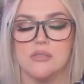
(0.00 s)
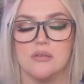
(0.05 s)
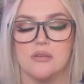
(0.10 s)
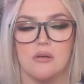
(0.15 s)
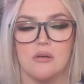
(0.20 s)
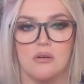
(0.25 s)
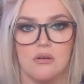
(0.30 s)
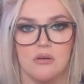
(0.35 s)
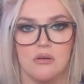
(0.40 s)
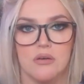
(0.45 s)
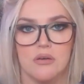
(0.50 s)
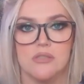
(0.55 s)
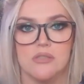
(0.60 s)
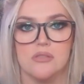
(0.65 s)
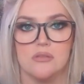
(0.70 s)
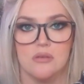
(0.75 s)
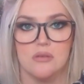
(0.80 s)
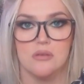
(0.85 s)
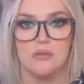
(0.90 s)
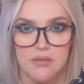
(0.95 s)
hours and
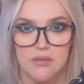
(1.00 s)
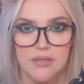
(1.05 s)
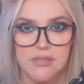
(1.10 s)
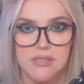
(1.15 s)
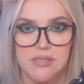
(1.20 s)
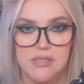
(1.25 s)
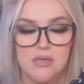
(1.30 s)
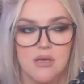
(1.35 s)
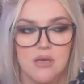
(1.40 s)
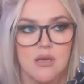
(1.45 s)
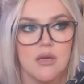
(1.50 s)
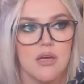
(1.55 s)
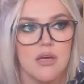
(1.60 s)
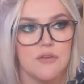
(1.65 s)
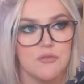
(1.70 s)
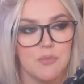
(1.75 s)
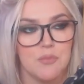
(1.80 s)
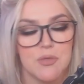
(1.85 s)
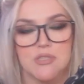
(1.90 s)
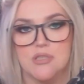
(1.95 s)
hours. If you
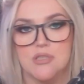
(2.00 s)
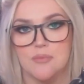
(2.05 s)
put something